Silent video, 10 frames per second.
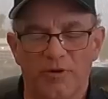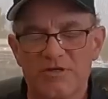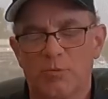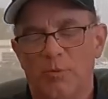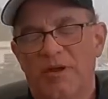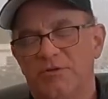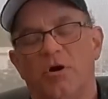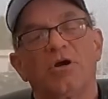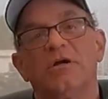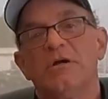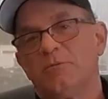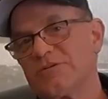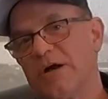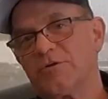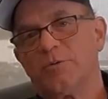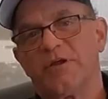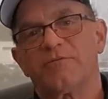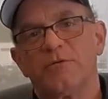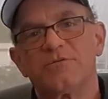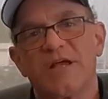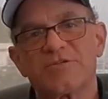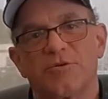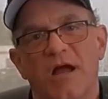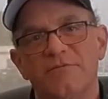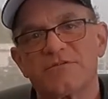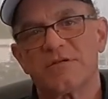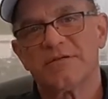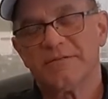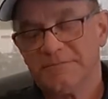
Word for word: breeze while my daughter was out doing a few test drives.